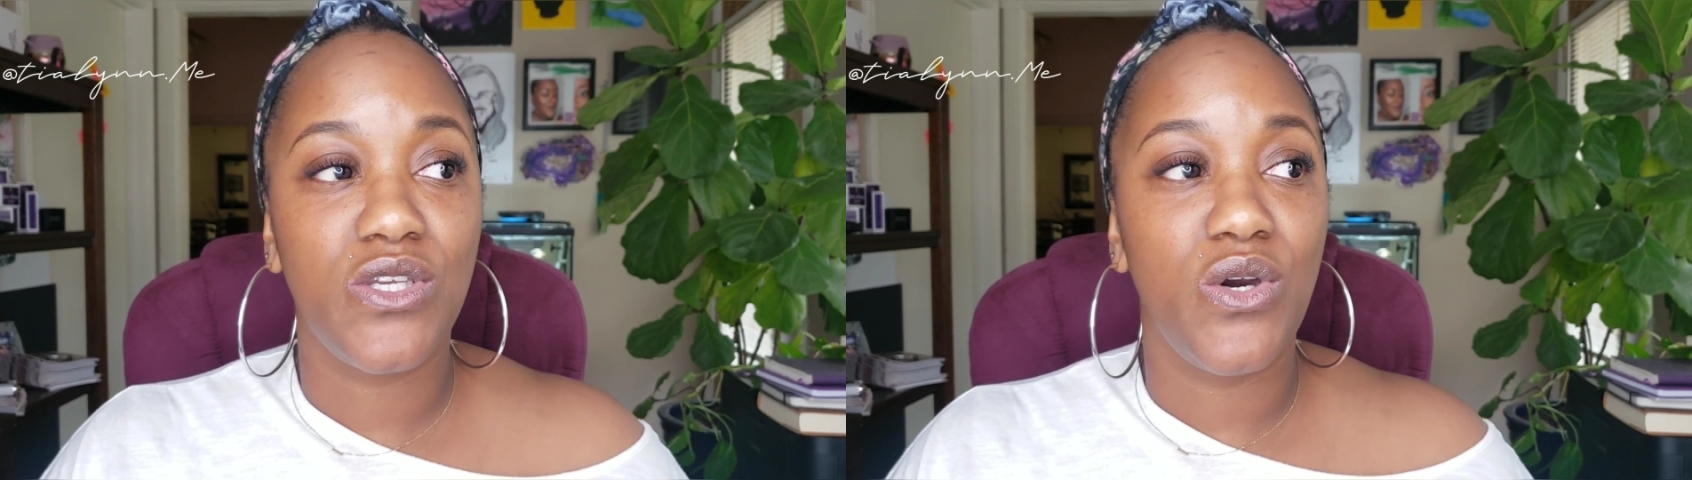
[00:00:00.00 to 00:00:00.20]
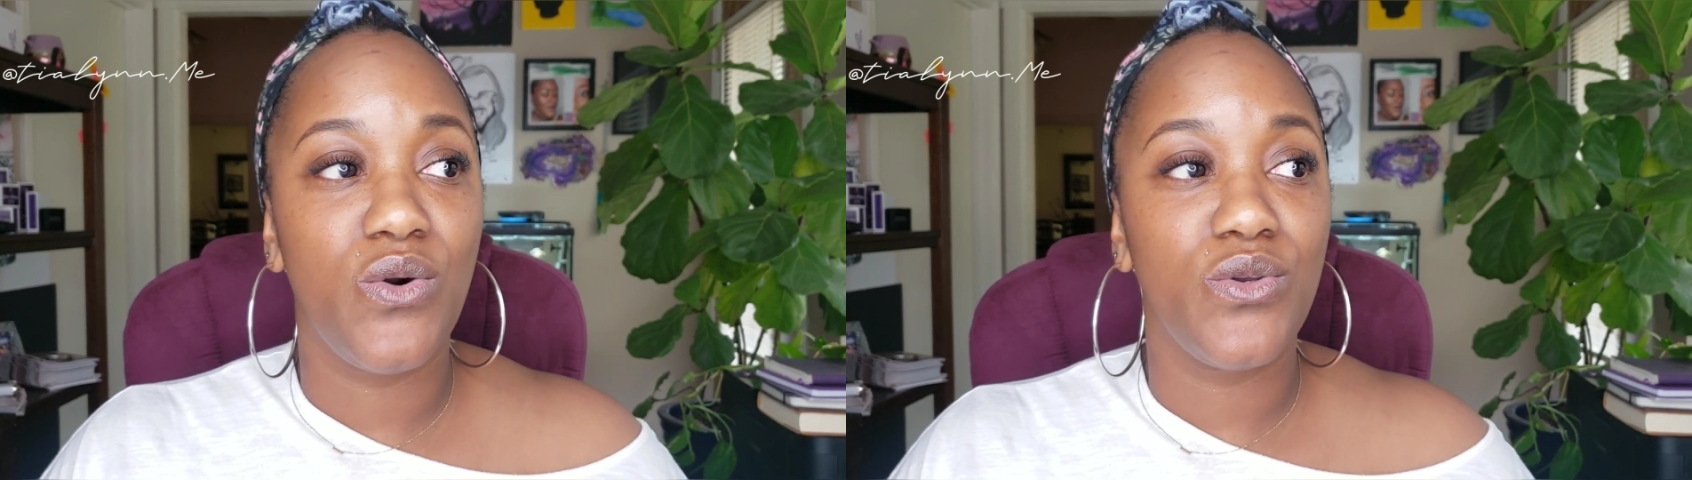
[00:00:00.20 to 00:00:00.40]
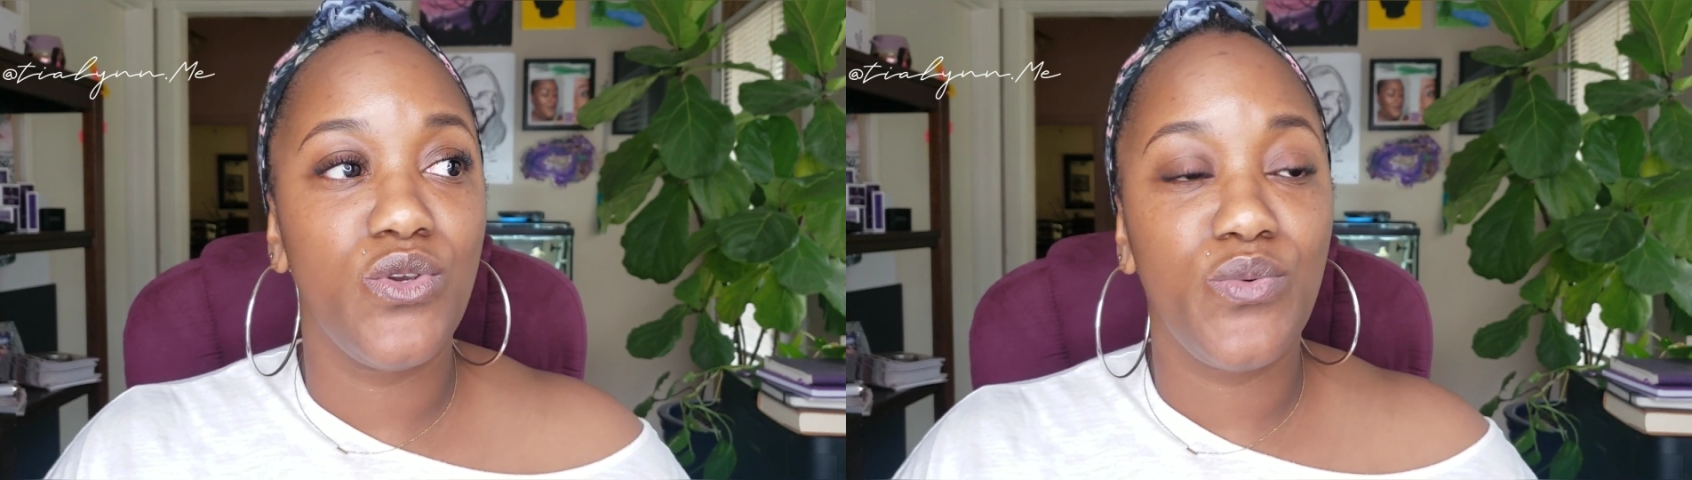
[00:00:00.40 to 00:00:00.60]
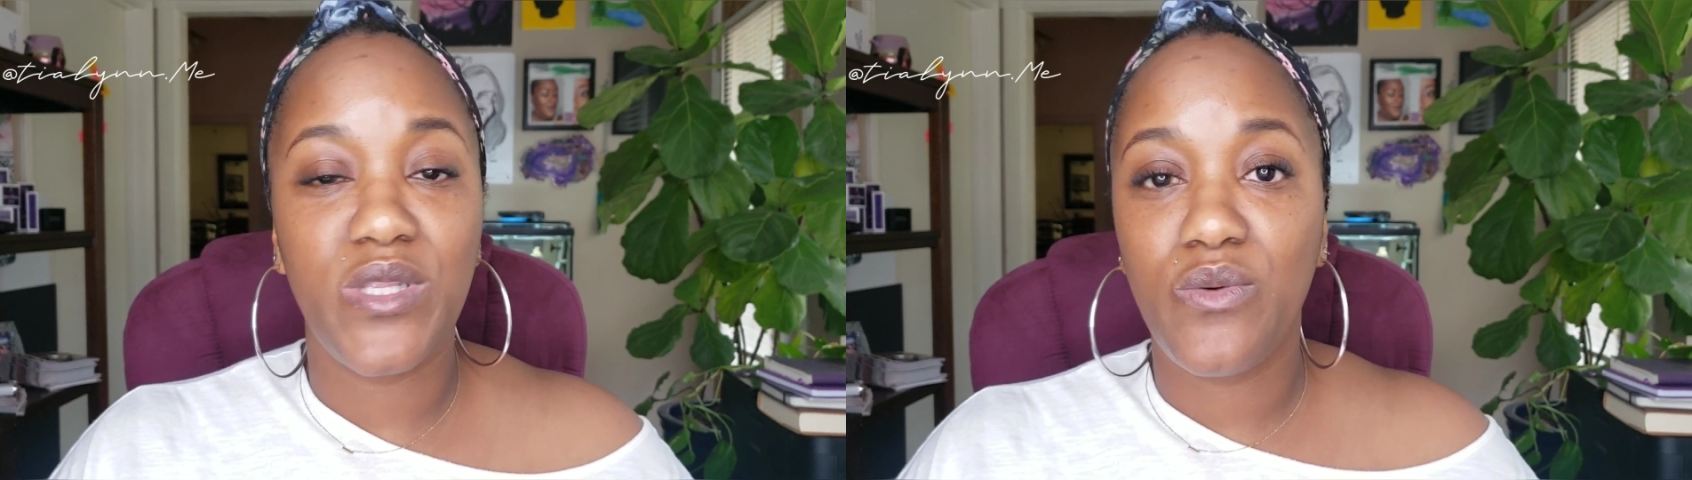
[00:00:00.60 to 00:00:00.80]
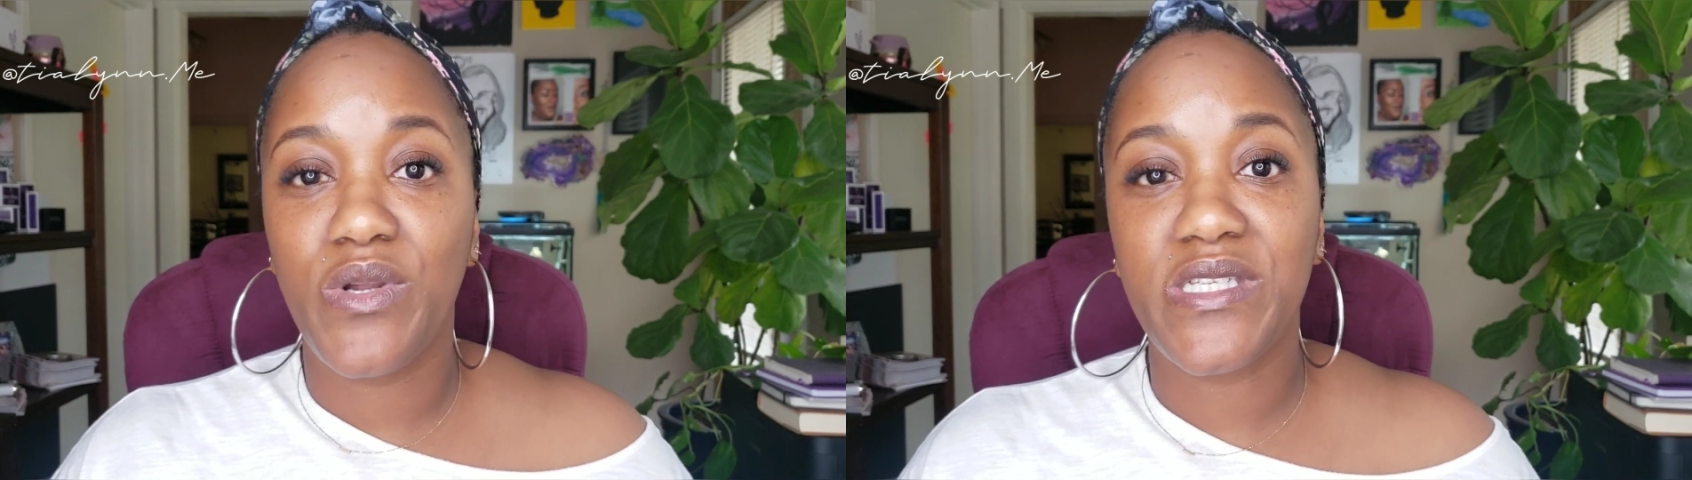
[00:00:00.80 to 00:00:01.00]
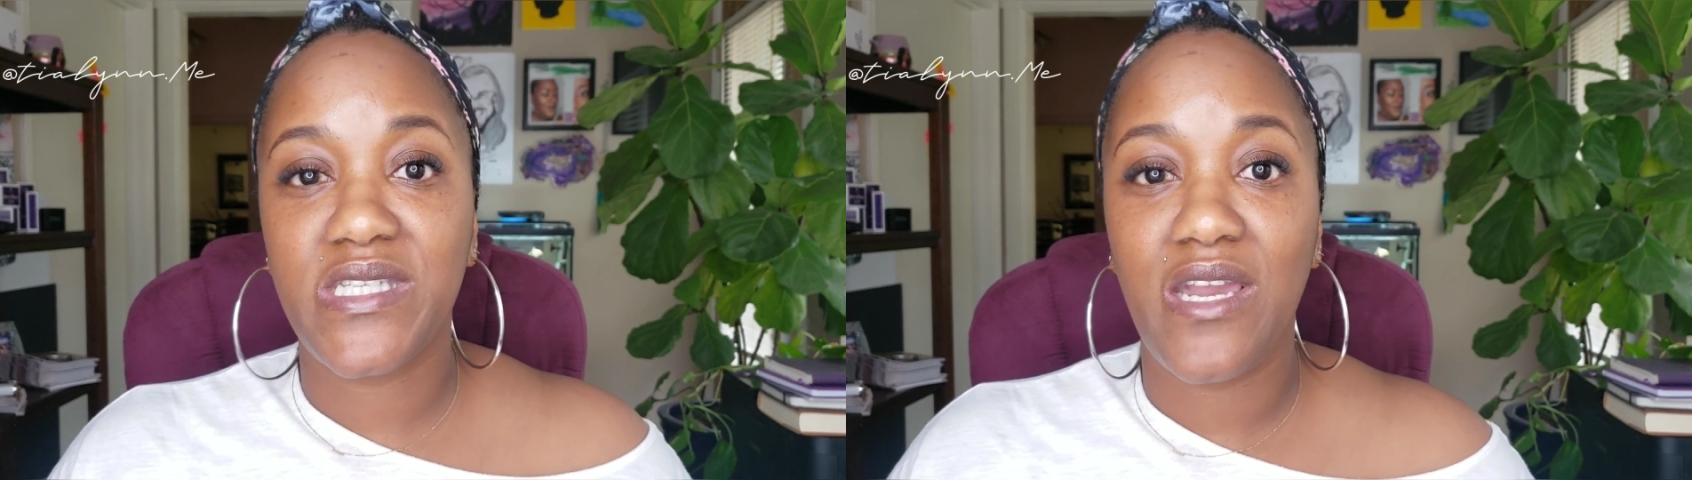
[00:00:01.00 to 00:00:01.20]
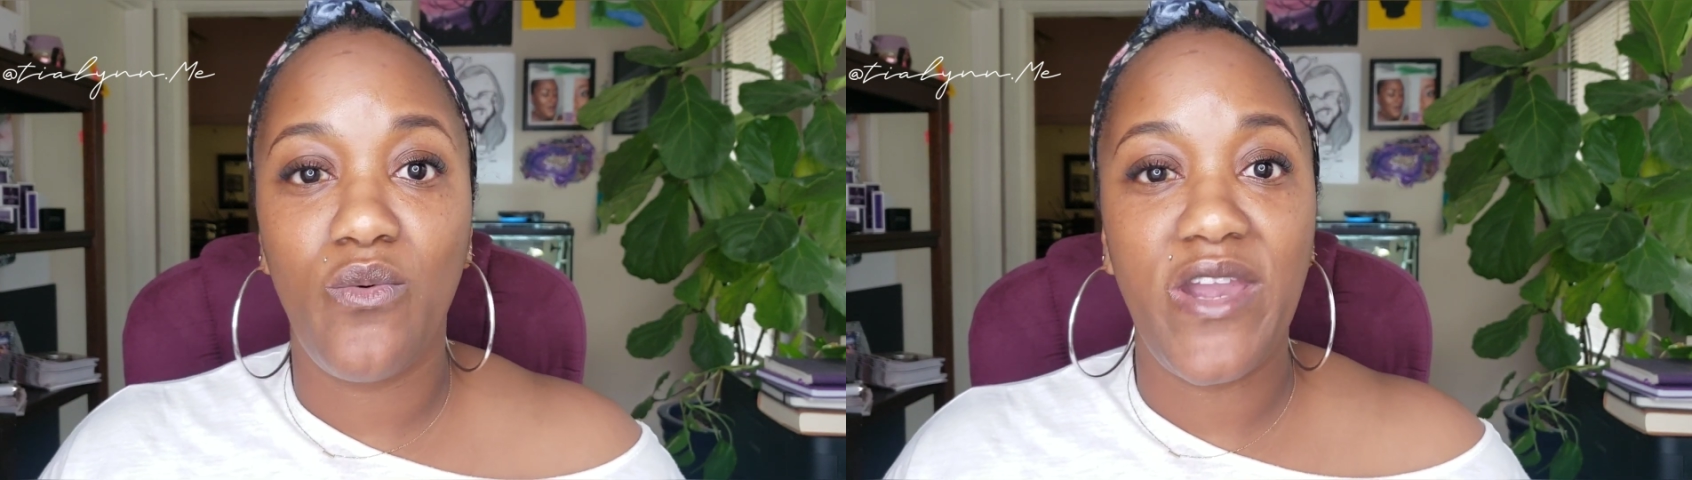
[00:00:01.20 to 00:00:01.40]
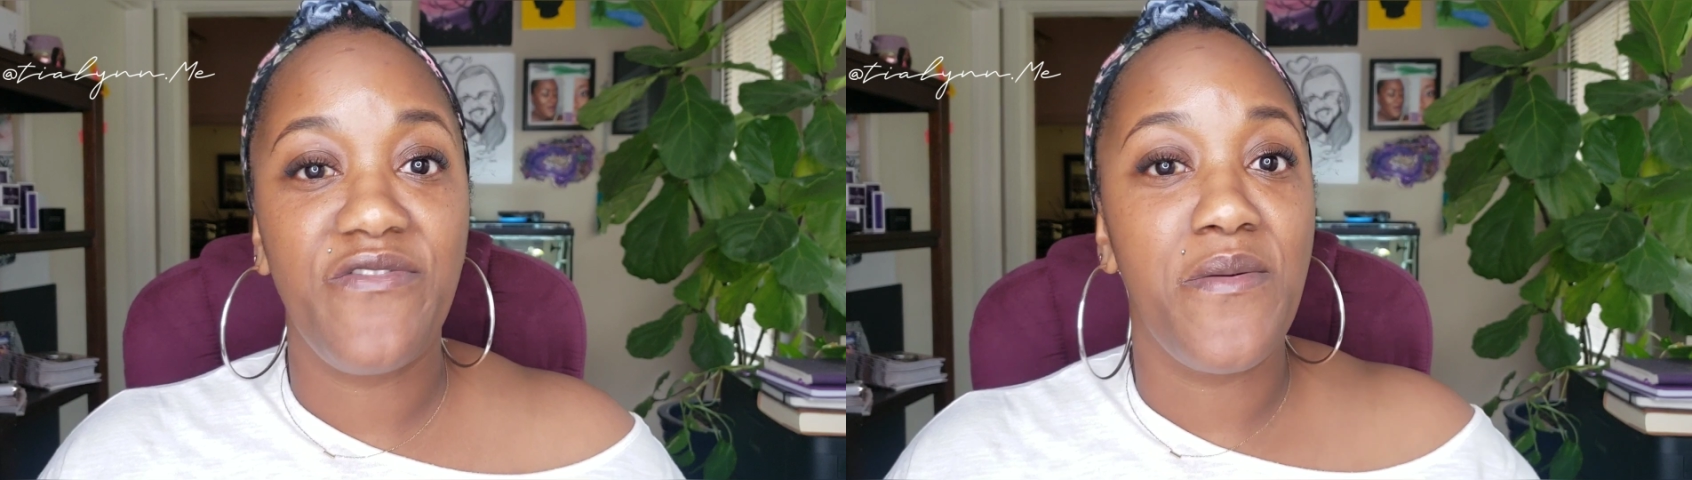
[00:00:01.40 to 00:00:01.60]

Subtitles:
So you really want to stay away